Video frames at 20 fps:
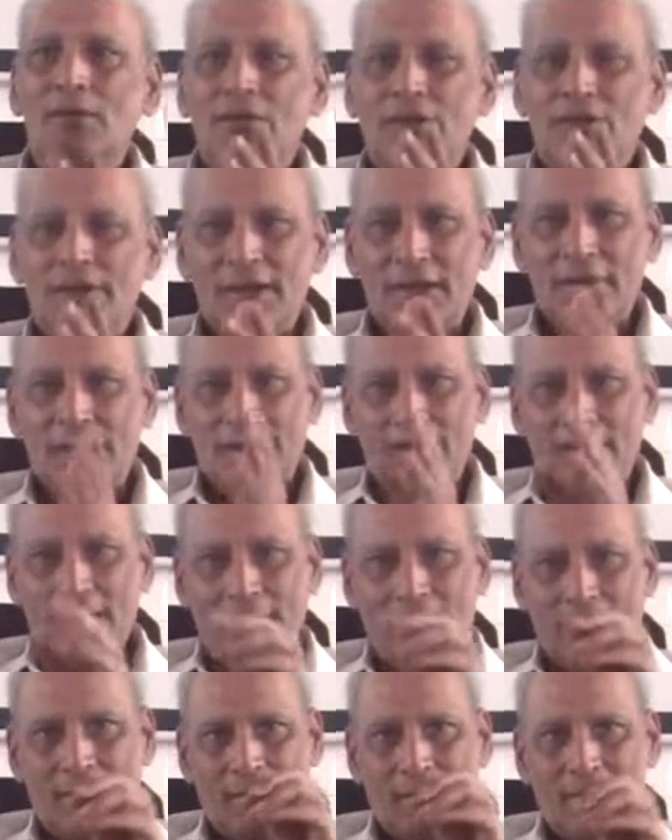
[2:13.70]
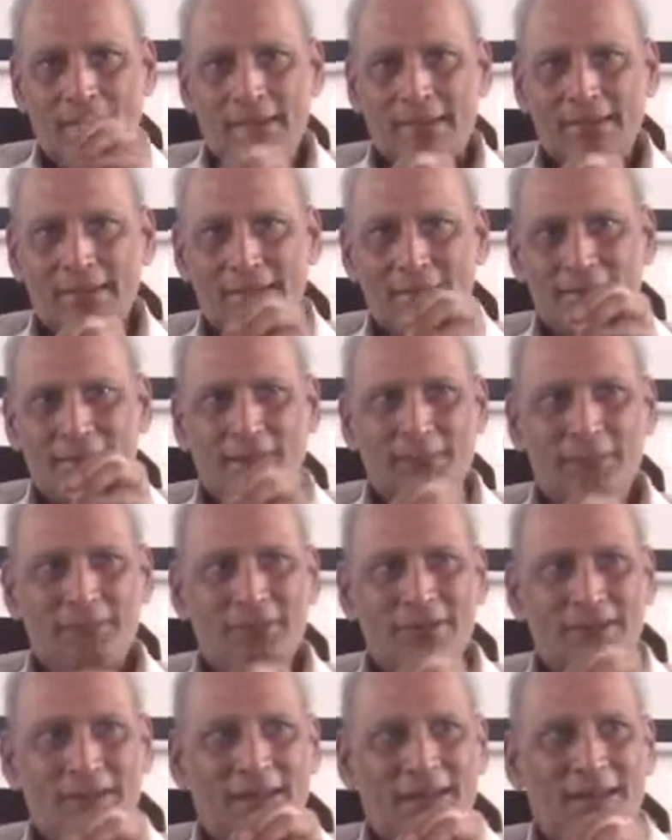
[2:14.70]
certain
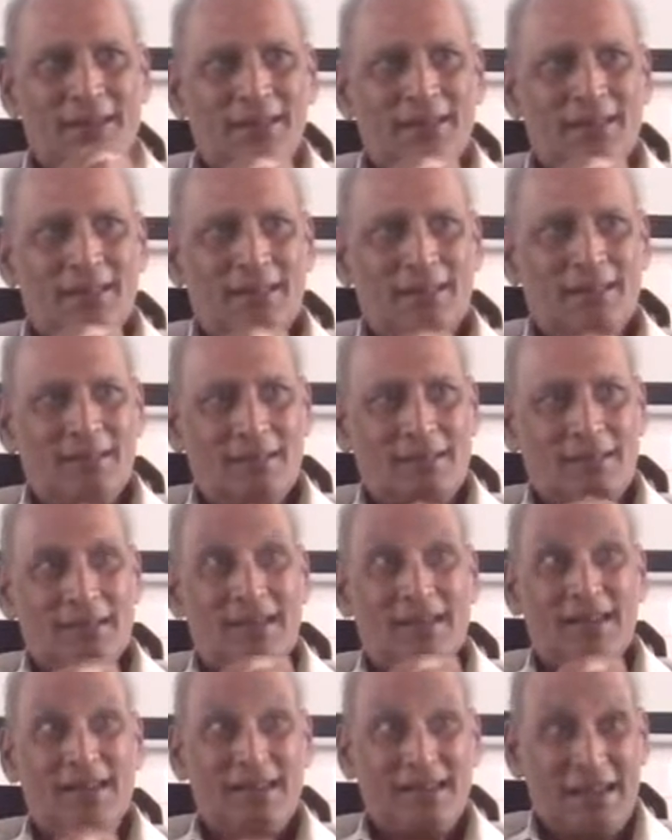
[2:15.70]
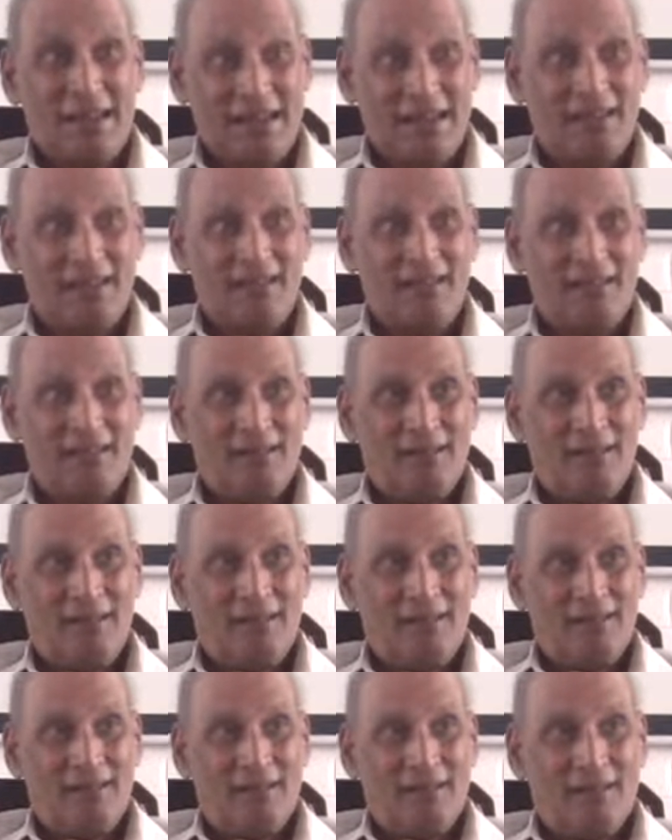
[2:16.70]
concepts in the detail,
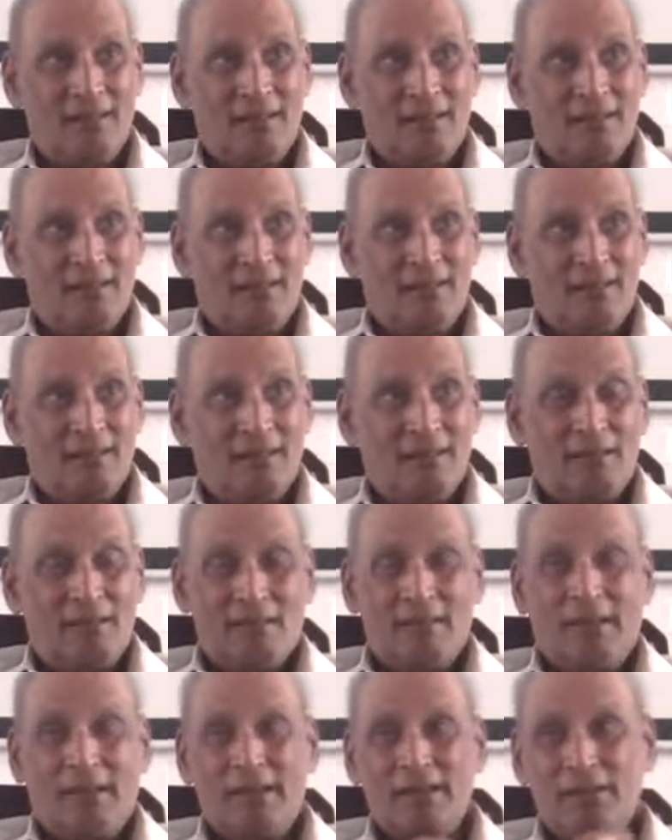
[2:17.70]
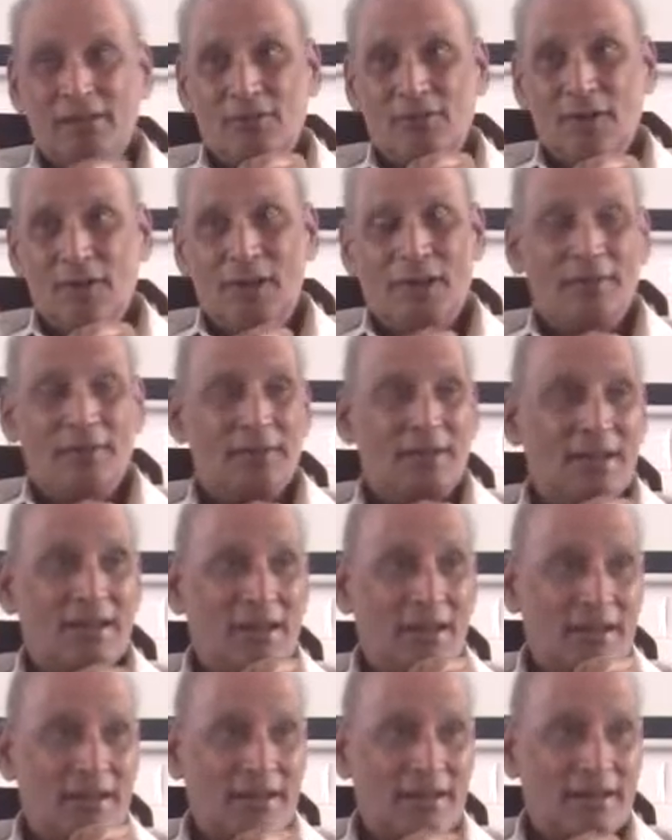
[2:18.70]
like you have the
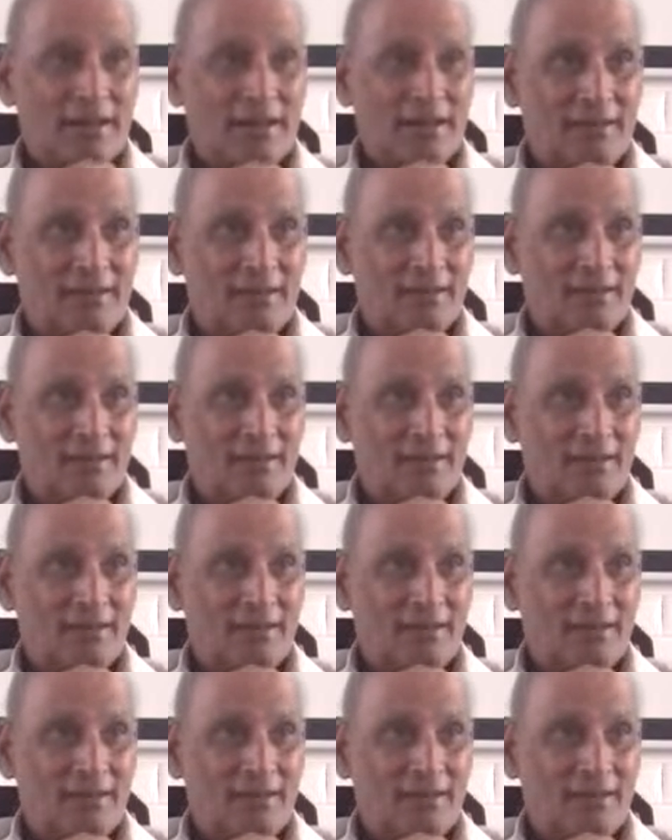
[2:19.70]
karaka.